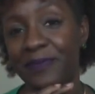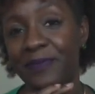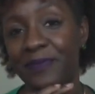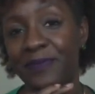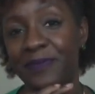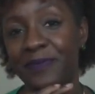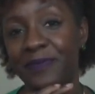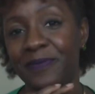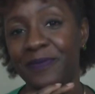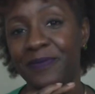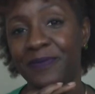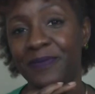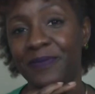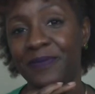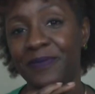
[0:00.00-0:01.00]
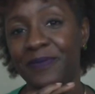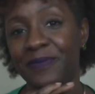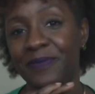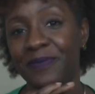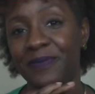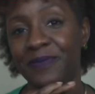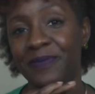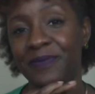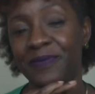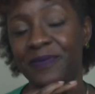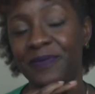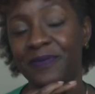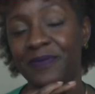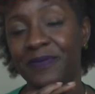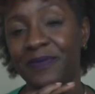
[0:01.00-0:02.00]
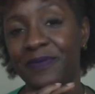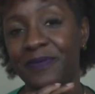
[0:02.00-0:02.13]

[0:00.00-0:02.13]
Nobody speaks.